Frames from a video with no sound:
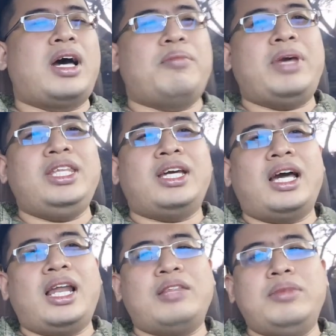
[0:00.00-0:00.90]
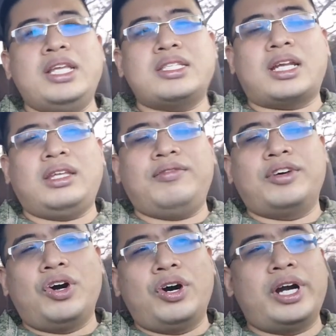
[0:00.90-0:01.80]
Medical Administrative
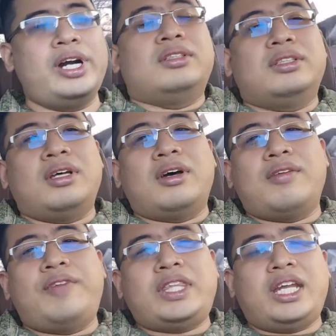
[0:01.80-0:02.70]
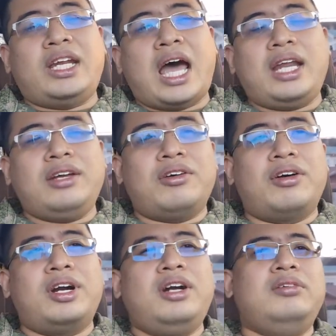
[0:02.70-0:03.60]
Corps, the Veterinary
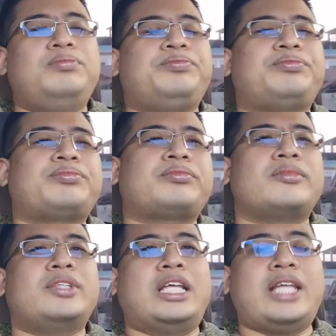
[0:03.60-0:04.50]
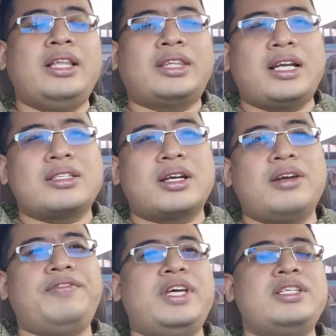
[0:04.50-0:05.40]
Corps, the Dental
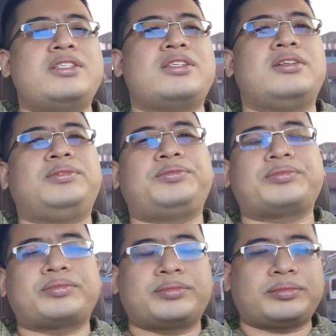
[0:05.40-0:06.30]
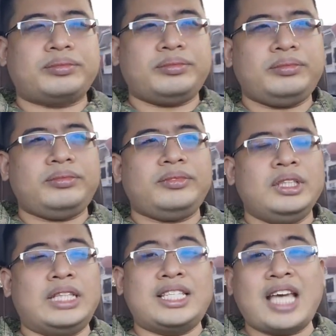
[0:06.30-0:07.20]
Service,
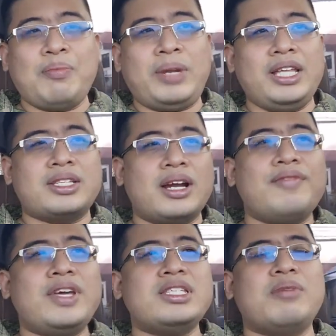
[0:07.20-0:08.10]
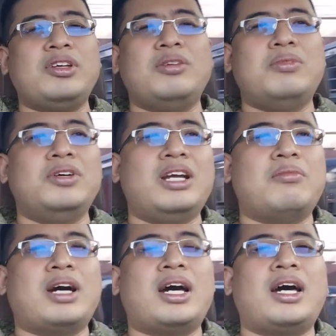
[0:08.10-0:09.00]
the Chaplain Service na binubuo
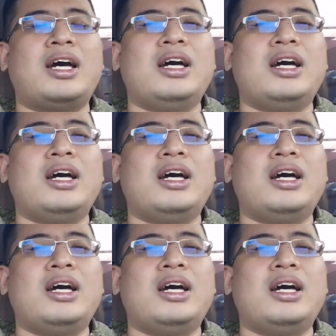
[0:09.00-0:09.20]
ng mga